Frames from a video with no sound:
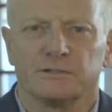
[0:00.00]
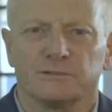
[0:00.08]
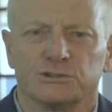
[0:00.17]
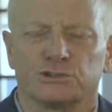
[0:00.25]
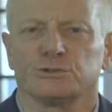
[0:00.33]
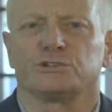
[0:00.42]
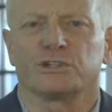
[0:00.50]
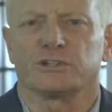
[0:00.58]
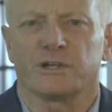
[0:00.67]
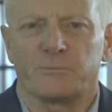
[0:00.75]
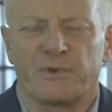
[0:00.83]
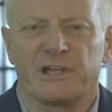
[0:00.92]
should
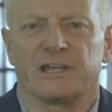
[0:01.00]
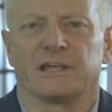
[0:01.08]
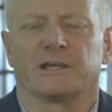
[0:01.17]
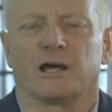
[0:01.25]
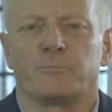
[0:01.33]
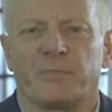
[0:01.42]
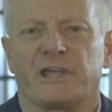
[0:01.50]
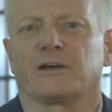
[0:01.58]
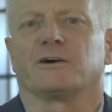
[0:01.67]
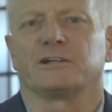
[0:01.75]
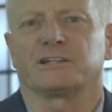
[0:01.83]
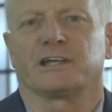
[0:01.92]
there be a big
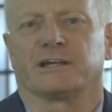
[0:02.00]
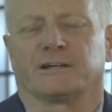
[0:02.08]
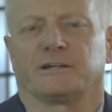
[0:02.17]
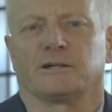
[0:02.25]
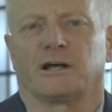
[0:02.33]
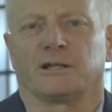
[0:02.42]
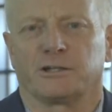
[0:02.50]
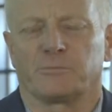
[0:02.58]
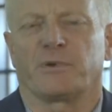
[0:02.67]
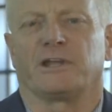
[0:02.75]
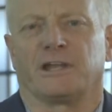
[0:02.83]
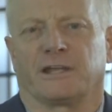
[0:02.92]
idea
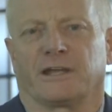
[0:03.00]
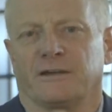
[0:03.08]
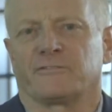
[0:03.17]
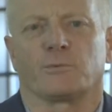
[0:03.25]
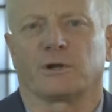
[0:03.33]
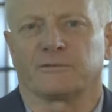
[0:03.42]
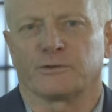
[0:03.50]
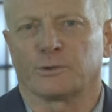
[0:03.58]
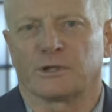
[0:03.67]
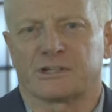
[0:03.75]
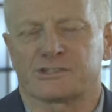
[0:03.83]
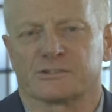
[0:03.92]
underpinning every one of
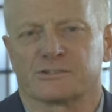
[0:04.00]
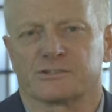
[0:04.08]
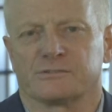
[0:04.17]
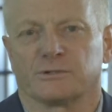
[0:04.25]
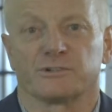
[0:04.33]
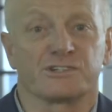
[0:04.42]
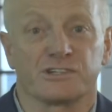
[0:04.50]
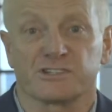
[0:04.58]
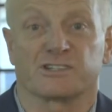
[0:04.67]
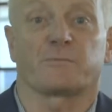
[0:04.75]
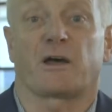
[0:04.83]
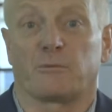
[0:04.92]
your lessons? Or is it
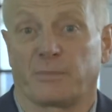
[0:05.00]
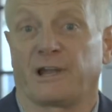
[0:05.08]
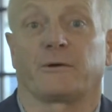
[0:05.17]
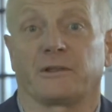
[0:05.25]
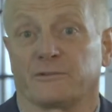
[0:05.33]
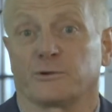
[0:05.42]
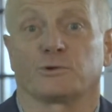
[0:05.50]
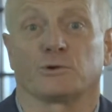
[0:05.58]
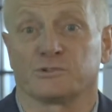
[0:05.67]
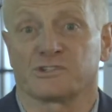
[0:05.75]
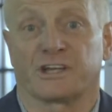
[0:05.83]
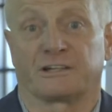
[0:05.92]
just about ploughing through
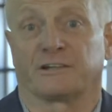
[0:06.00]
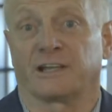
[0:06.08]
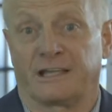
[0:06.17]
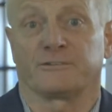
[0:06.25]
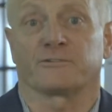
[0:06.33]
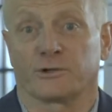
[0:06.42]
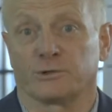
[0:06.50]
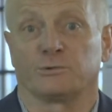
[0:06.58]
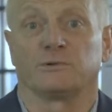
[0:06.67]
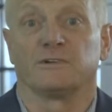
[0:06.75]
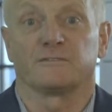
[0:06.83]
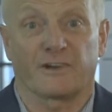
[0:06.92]
content and getting through
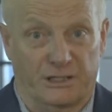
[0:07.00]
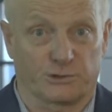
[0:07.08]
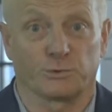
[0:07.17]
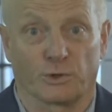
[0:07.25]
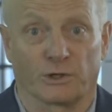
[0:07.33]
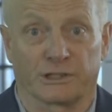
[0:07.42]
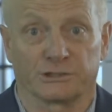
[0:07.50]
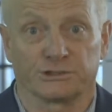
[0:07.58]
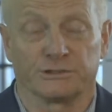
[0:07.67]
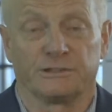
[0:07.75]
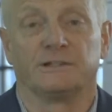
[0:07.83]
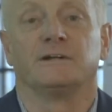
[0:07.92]
factual knowledge?
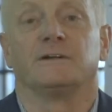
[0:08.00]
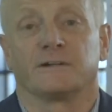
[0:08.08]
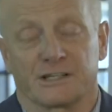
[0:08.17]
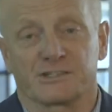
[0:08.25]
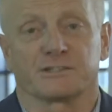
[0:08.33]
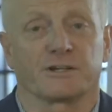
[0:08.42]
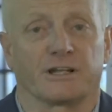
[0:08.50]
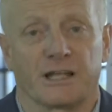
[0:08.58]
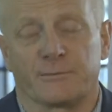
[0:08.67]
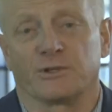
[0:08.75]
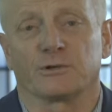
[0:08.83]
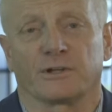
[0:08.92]
That's a
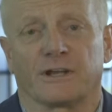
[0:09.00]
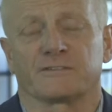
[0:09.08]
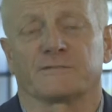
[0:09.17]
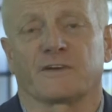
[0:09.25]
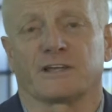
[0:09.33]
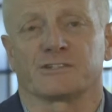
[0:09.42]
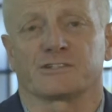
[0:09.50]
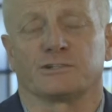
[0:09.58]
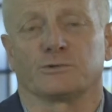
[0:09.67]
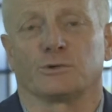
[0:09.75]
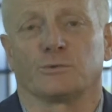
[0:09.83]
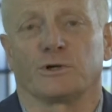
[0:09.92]
dilemma you're going to have to face in
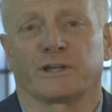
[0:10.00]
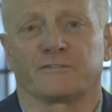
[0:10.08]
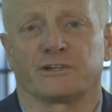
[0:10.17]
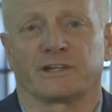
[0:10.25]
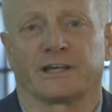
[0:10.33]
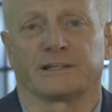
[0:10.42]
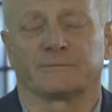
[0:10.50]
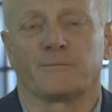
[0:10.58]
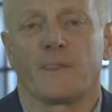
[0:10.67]
your work every day.